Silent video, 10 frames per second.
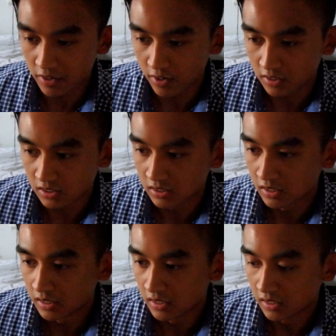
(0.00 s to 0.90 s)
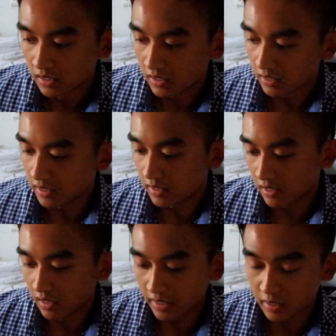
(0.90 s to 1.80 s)
years,
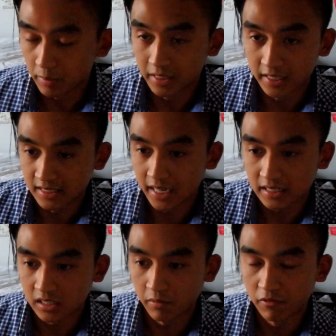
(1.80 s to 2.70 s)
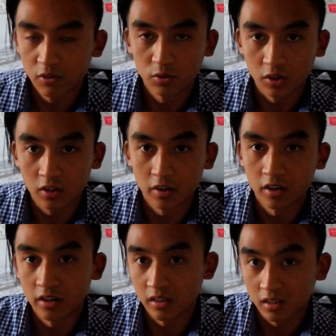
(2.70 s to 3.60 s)
uh, it could be the exact same phone. The
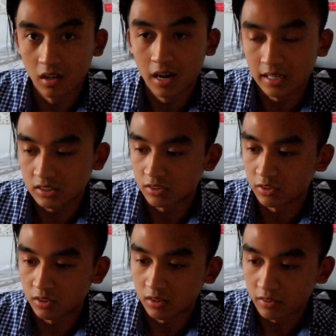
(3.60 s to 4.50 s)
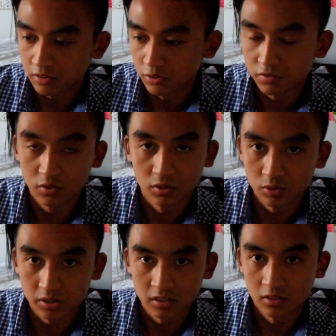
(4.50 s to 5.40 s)
clarity of the glass on your on the new phone is
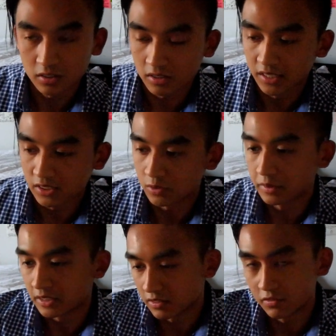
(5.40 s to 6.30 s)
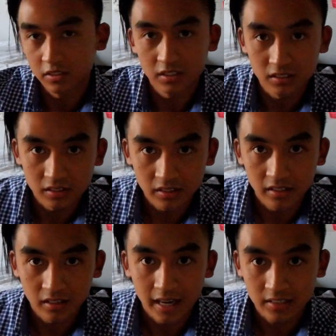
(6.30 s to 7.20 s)
always going to look nicer because it doesn't
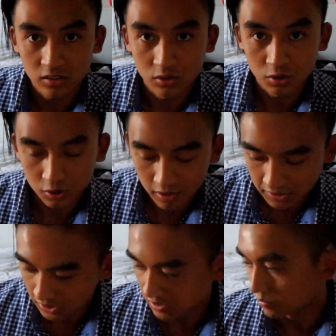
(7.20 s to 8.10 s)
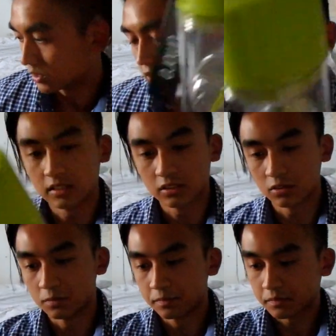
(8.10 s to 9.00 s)
it lacks all those scratches and whatnot. So